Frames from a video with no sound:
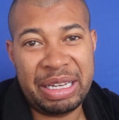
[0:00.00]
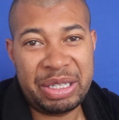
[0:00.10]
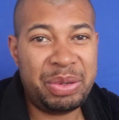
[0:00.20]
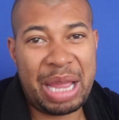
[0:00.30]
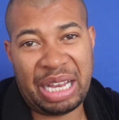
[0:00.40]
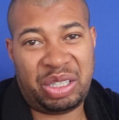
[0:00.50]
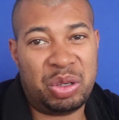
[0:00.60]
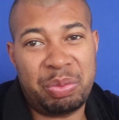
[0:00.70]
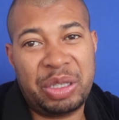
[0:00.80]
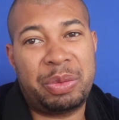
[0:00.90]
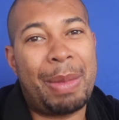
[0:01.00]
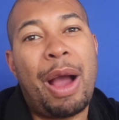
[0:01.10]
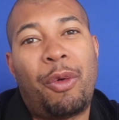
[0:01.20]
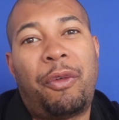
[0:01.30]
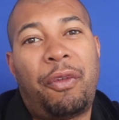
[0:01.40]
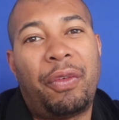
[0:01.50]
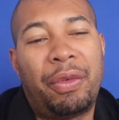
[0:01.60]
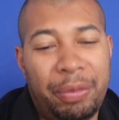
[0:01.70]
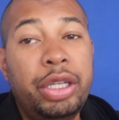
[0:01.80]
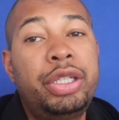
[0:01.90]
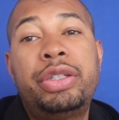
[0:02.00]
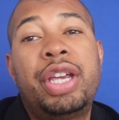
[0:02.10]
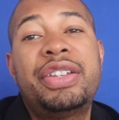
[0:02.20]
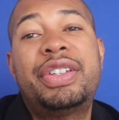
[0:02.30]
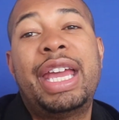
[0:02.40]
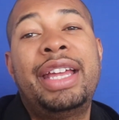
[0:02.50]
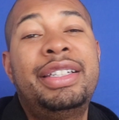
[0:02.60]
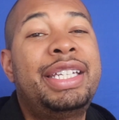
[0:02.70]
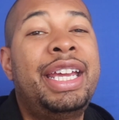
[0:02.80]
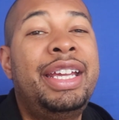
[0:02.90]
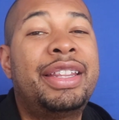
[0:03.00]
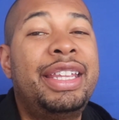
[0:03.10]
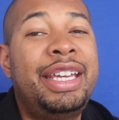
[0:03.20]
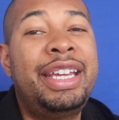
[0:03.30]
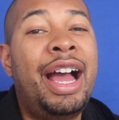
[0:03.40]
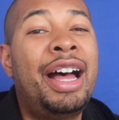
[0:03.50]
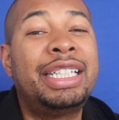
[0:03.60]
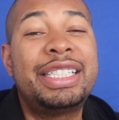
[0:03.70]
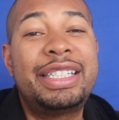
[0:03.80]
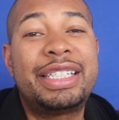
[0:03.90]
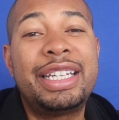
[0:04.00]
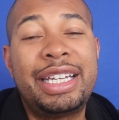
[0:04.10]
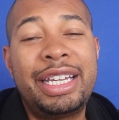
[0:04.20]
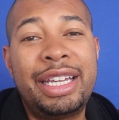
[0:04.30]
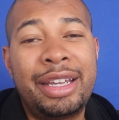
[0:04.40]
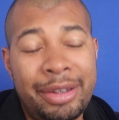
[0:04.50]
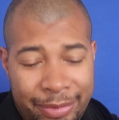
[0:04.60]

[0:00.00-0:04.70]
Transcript: You got too much mouth. You just can't take the honesty.